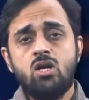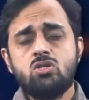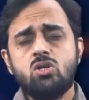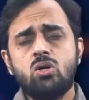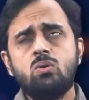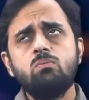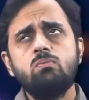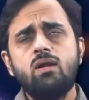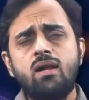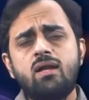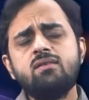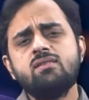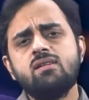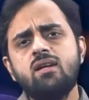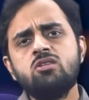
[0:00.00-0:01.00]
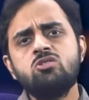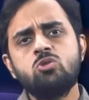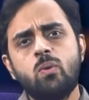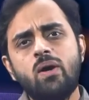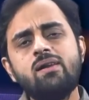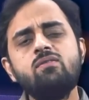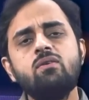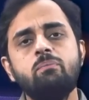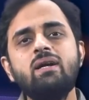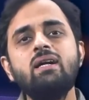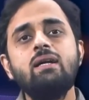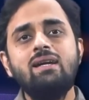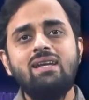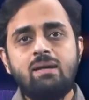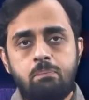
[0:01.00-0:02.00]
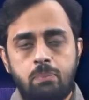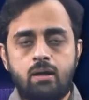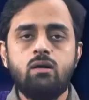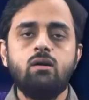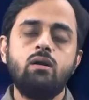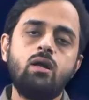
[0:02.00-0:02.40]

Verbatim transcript: So let's let's delve a bit deeper